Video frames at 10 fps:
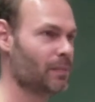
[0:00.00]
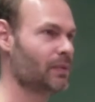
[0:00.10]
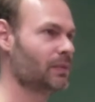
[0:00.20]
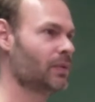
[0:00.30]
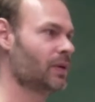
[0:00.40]

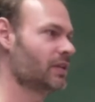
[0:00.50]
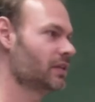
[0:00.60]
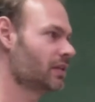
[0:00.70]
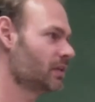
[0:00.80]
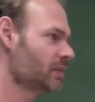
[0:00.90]
but we went
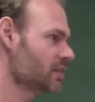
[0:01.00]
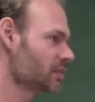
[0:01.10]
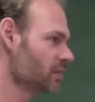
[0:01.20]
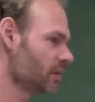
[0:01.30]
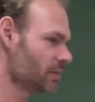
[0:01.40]
there, and I went there
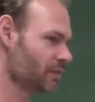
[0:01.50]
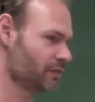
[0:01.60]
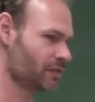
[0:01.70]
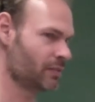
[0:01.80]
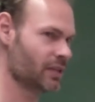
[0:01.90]
together with a
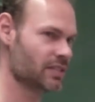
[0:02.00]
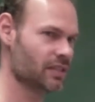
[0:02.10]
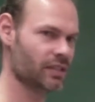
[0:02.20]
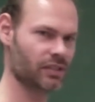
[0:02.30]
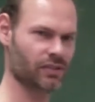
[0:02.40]
friend of mine,
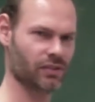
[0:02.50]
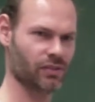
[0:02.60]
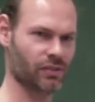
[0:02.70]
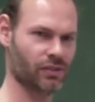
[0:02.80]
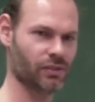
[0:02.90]
Sidi. She's
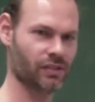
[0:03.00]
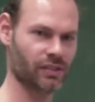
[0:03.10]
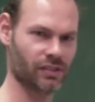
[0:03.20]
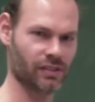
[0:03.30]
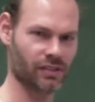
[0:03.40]
also a student
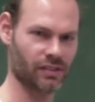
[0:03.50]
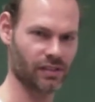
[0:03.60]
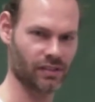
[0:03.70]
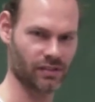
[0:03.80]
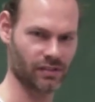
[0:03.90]
in this
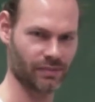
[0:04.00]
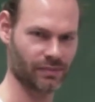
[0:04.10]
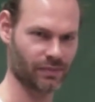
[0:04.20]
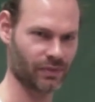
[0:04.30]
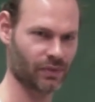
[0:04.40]

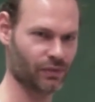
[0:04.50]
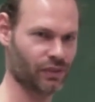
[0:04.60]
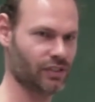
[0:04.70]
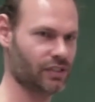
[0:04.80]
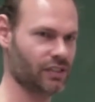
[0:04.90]

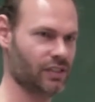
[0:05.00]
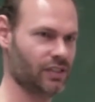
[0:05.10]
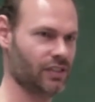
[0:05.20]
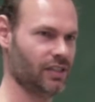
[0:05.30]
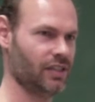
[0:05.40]
university,
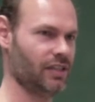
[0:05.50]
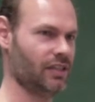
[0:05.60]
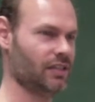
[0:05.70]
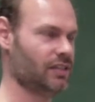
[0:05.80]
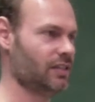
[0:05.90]

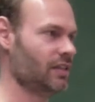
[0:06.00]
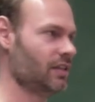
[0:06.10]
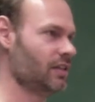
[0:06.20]
and